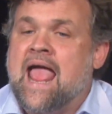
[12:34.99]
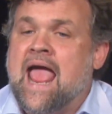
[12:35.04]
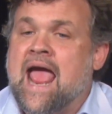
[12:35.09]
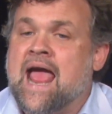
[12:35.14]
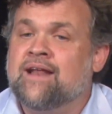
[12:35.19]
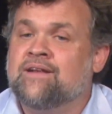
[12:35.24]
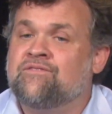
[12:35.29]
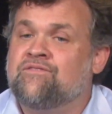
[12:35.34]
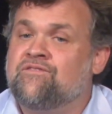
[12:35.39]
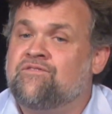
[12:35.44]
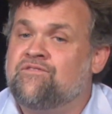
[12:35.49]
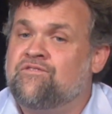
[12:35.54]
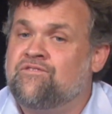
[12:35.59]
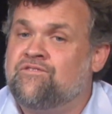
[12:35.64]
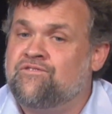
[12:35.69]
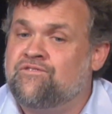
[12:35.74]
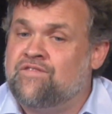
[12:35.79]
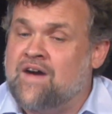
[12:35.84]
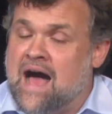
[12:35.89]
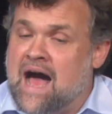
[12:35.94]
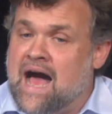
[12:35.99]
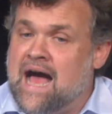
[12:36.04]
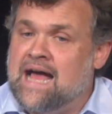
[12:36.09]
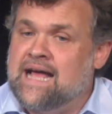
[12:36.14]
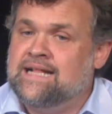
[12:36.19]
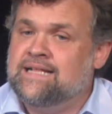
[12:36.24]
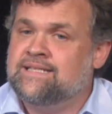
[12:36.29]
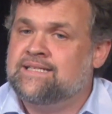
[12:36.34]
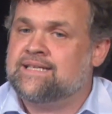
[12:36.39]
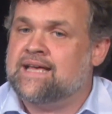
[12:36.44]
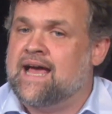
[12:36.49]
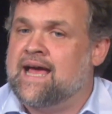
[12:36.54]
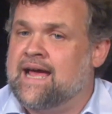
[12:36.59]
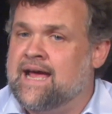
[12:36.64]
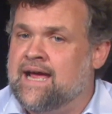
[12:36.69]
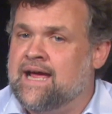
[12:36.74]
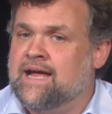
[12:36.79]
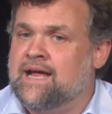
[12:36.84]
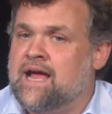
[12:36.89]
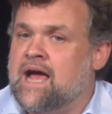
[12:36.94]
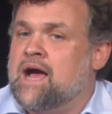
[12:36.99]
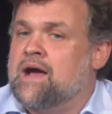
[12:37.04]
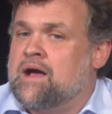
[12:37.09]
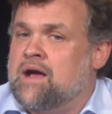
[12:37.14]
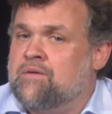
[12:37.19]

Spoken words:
and finds a